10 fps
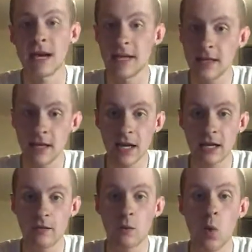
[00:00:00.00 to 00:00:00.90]
Anything
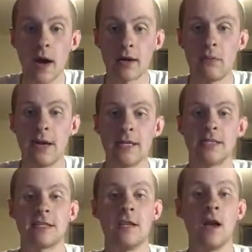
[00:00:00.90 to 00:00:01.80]
kind of
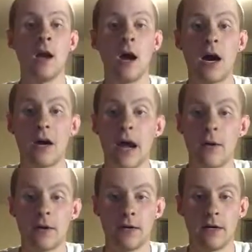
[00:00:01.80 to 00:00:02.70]
water-based on
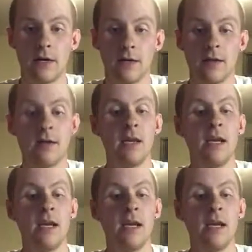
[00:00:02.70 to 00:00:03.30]
our Earth